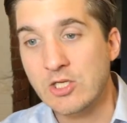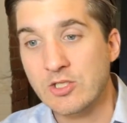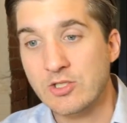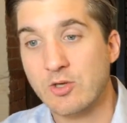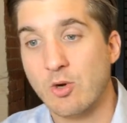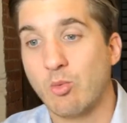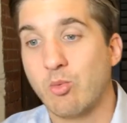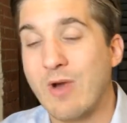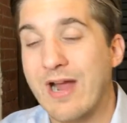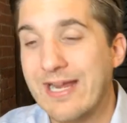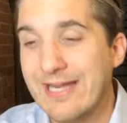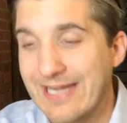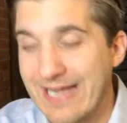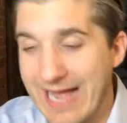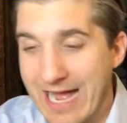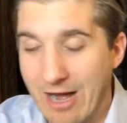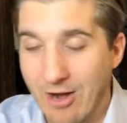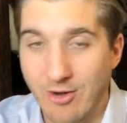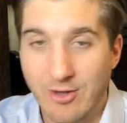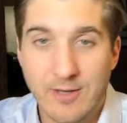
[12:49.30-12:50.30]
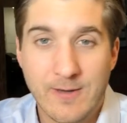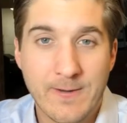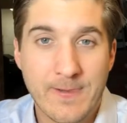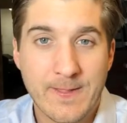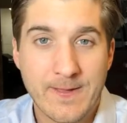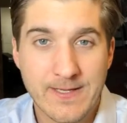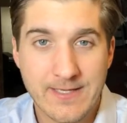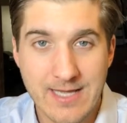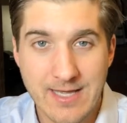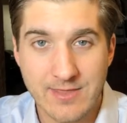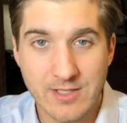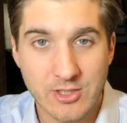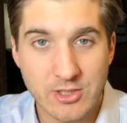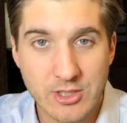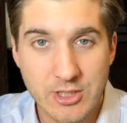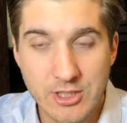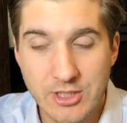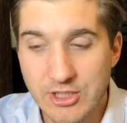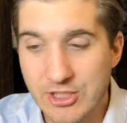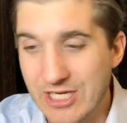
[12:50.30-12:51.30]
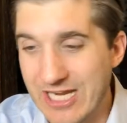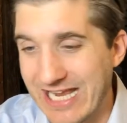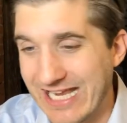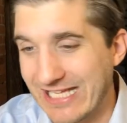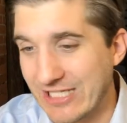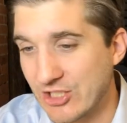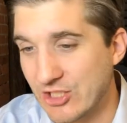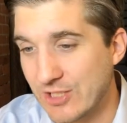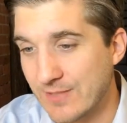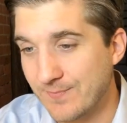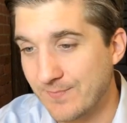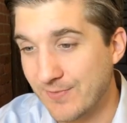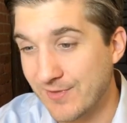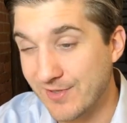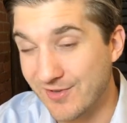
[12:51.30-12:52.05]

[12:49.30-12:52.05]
So right now, again, this could change.